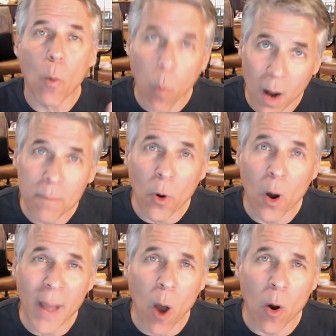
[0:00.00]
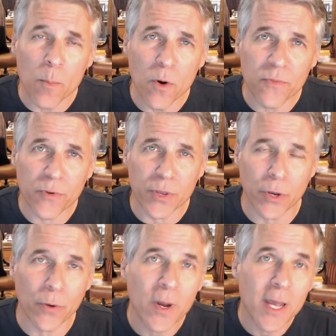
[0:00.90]
One more power move for
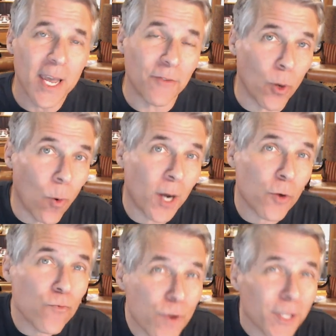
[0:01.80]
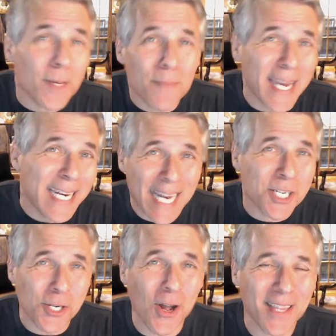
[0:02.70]
you. If you want to really be
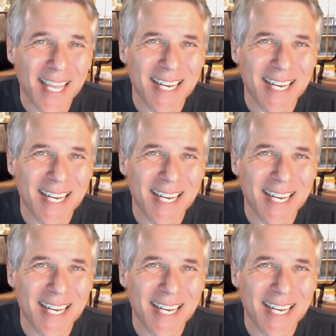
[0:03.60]
ninja on